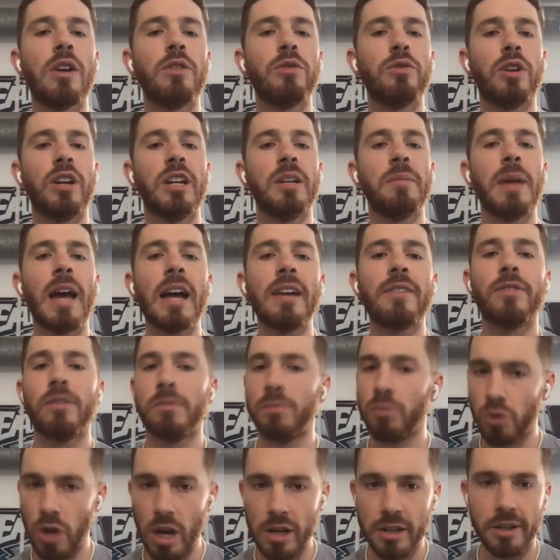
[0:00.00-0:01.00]
running back from
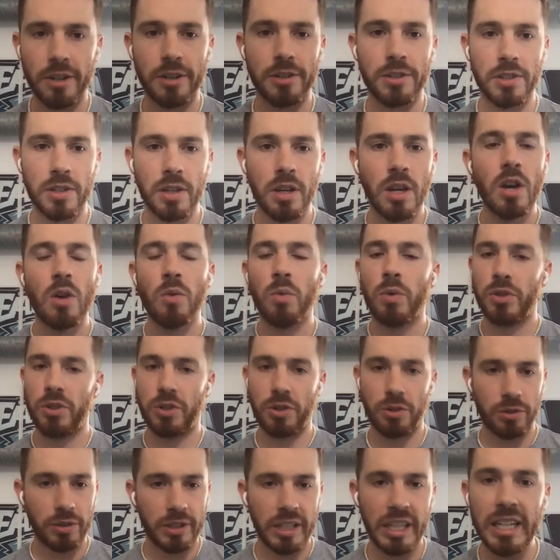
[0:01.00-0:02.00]
Rutgers, was
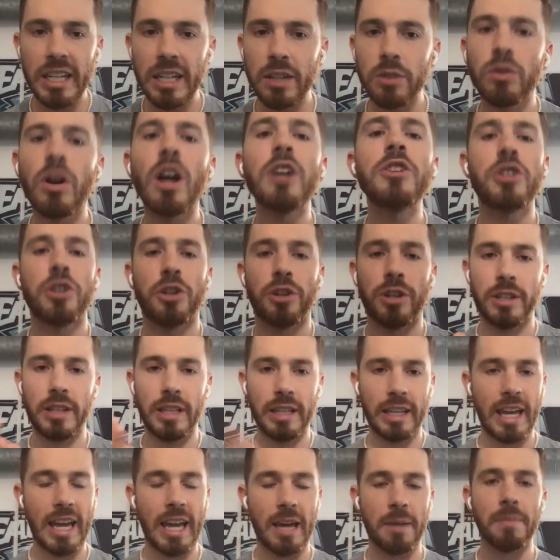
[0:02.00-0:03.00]
your leading rusher in the
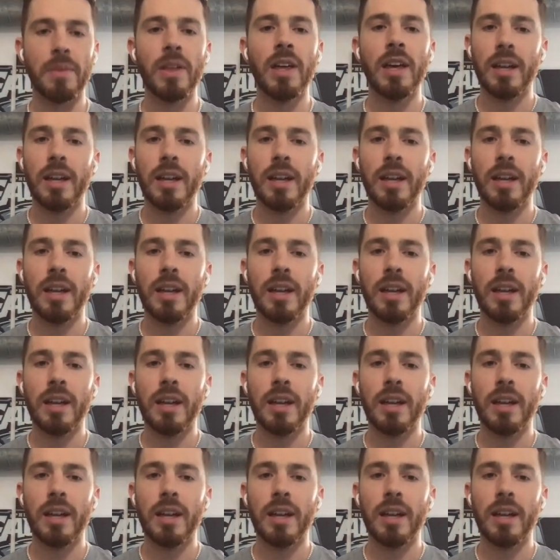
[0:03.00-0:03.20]
game.